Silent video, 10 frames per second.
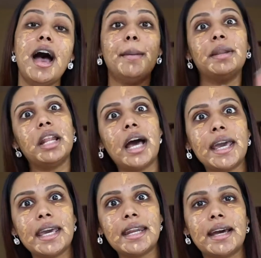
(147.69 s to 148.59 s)

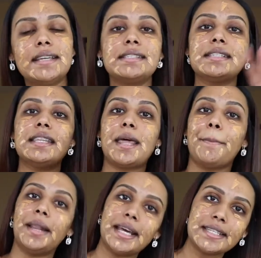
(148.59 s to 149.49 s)
applying it nicely and then
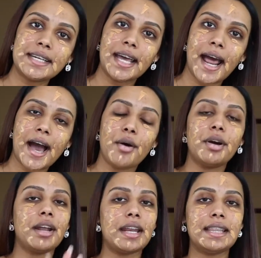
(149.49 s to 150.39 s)
blending it out
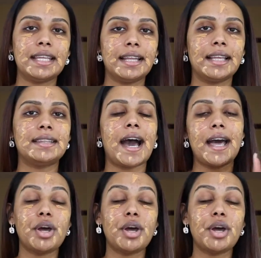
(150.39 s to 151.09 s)
and anything like that.